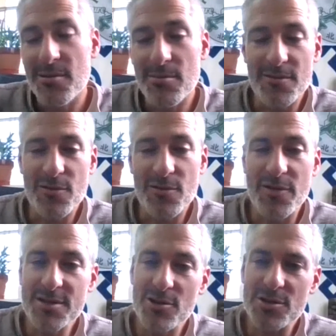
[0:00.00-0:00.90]
but for
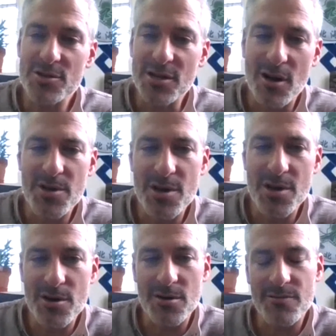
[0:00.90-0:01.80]
visitors to come
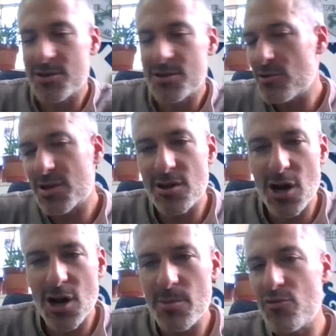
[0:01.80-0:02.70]
here, visitors can
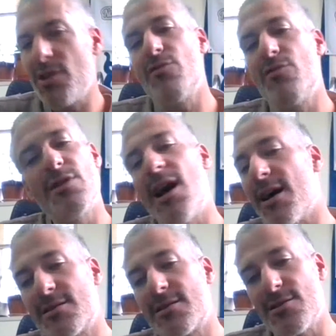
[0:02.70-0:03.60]
come and really
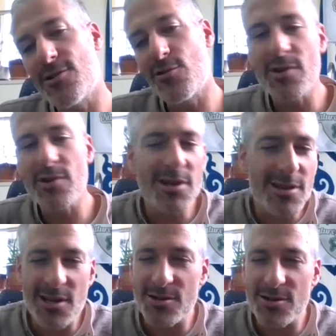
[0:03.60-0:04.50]
relax, and really
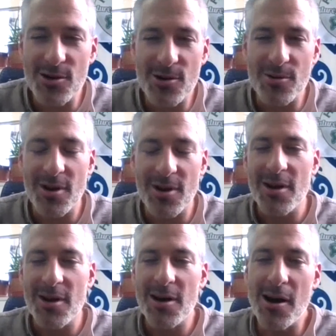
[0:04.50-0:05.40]
let go.
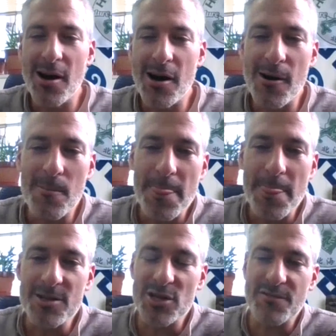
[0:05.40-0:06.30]

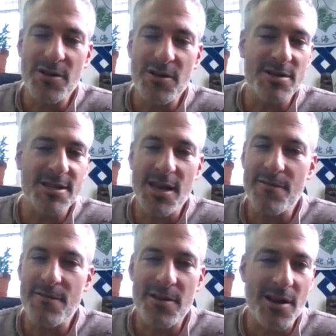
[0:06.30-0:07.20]
Just feel
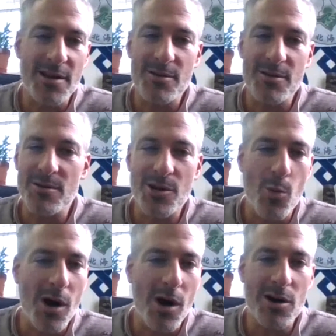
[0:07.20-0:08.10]
safe
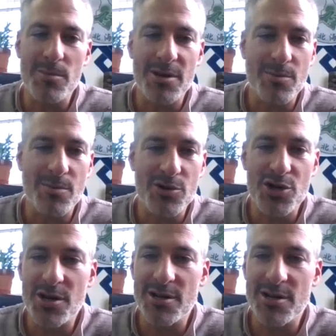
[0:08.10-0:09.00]
and welcomed and
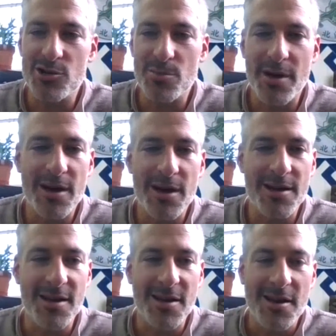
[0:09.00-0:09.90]
appreciated in
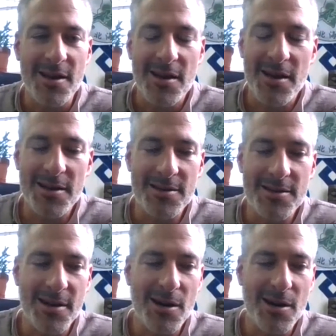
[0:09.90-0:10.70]
Japan, and